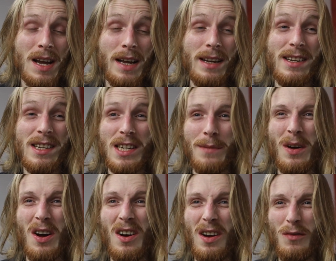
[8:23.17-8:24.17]
And this is the
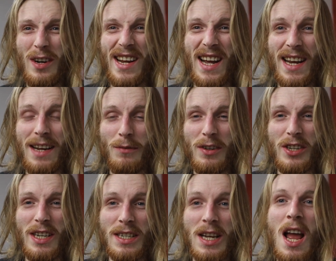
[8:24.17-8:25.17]
part I really hate,
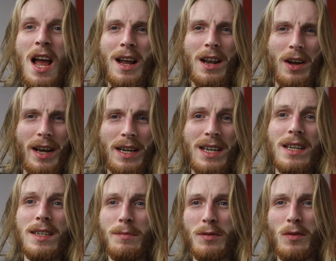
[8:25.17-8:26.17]
which is like,
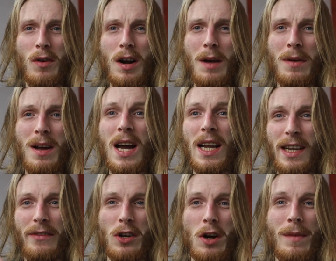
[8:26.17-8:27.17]
subscribe, and
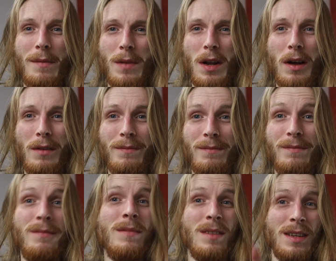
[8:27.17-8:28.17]
leave a comment below.
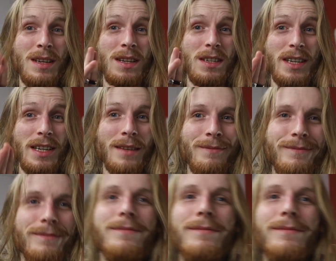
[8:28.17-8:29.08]
See ya!